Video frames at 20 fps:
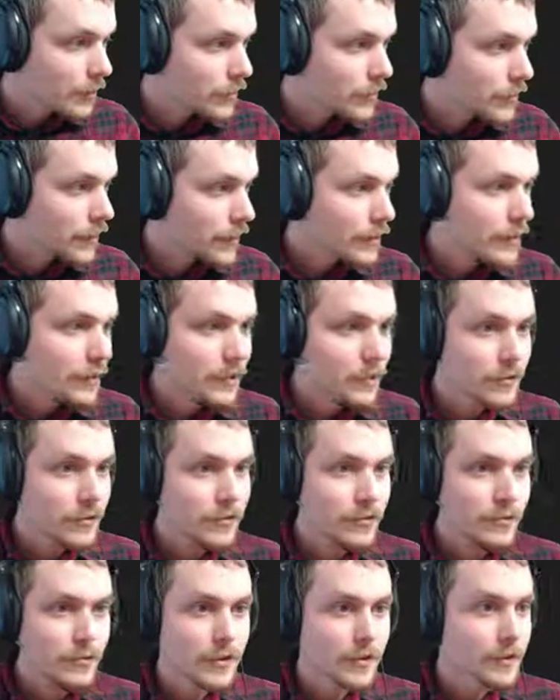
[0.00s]

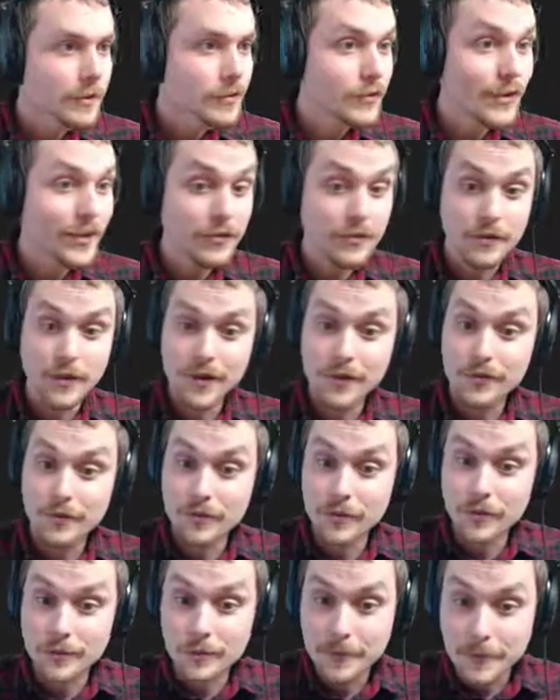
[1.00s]
guys, even if you ask
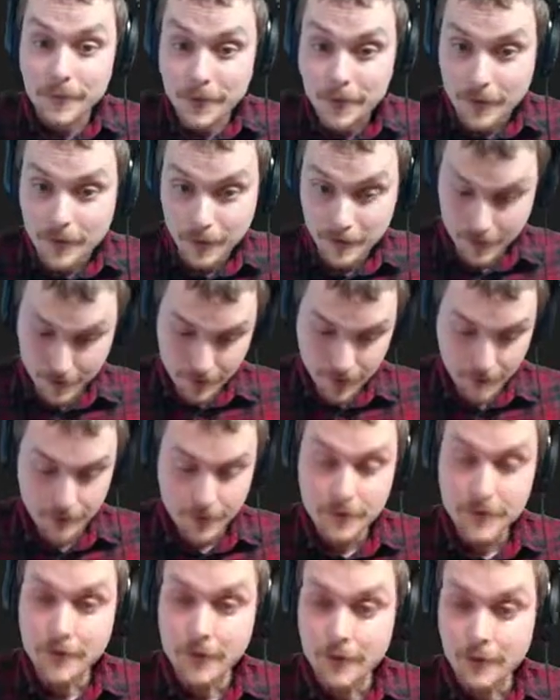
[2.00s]
nicely.
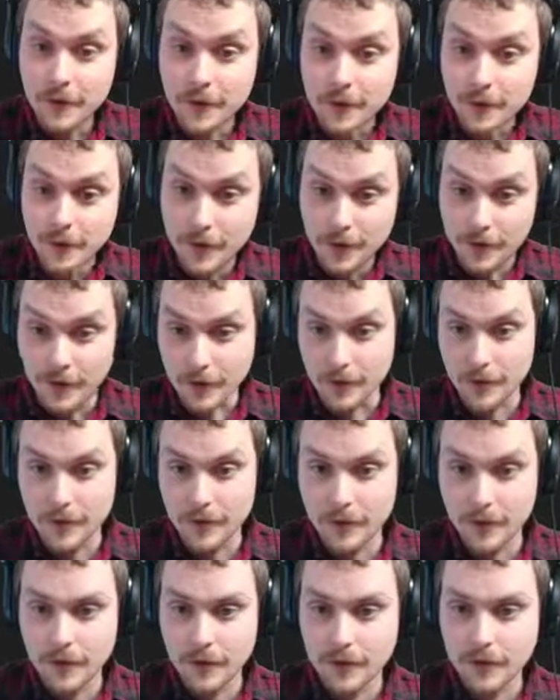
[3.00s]
Okay,
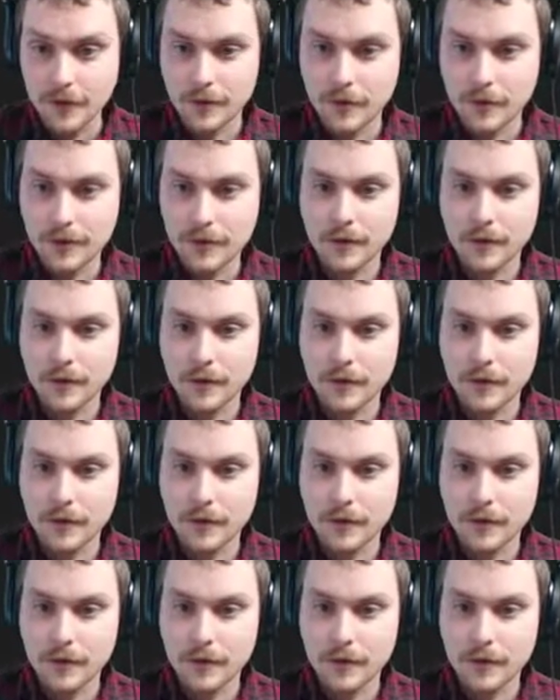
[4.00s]
and